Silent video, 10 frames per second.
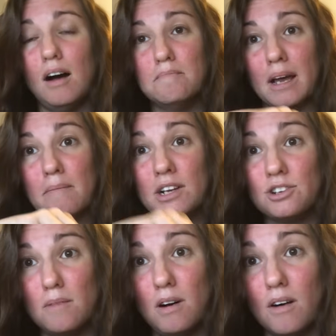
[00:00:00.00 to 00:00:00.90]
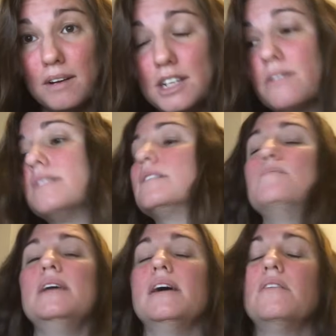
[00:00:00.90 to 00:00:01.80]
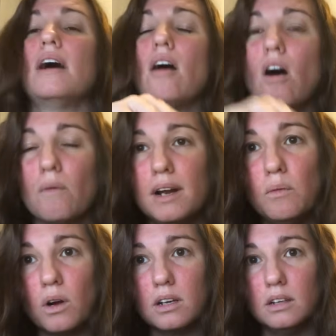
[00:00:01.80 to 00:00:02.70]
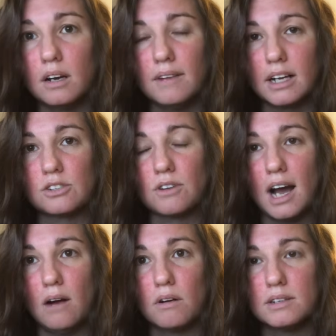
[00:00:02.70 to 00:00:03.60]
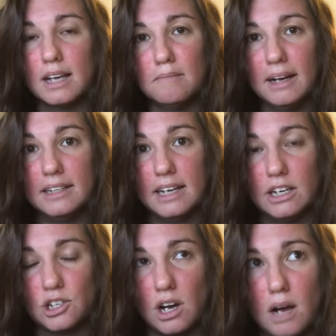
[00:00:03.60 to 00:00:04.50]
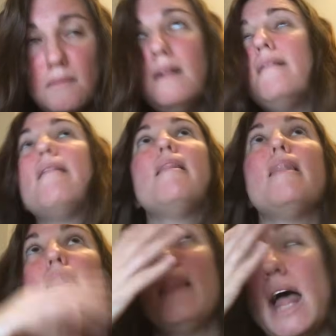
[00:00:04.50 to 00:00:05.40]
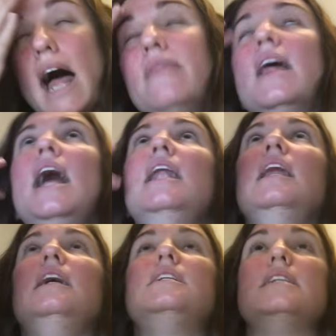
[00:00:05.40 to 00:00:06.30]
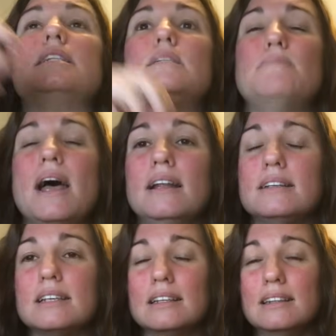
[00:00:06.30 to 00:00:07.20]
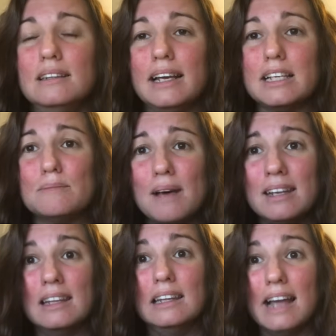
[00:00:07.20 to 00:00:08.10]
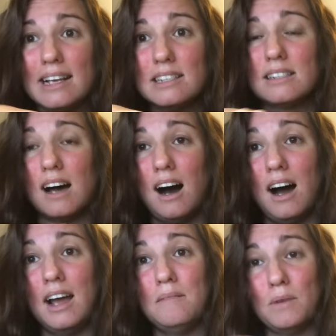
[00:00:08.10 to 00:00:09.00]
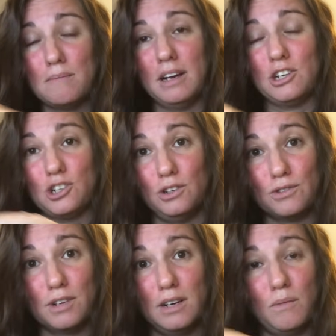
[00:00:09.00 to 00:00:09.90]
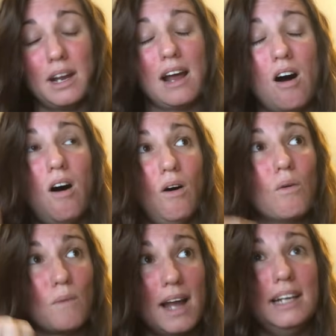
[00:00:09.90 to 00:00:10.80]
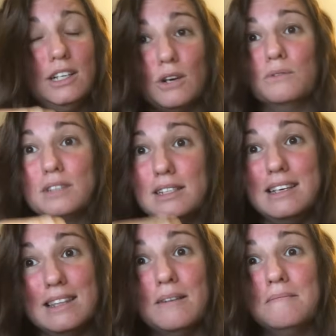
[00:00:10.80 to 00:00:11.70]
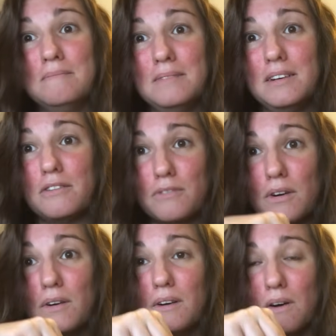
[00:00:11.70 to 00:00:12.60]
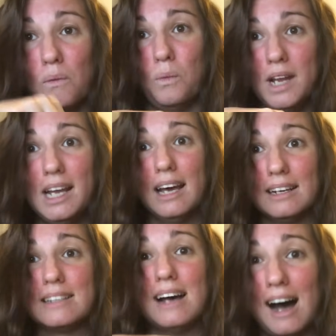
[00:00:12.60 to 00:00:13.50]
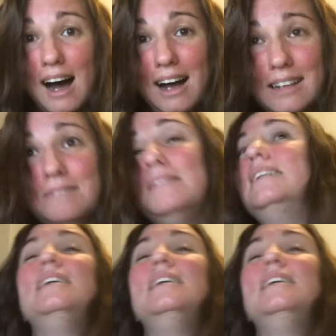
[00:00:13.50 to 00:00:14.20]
like, my job already stresses me out. I already work a lot of extra hours at my day job. And then to spend less time with my children when I already don't see them for a week at a time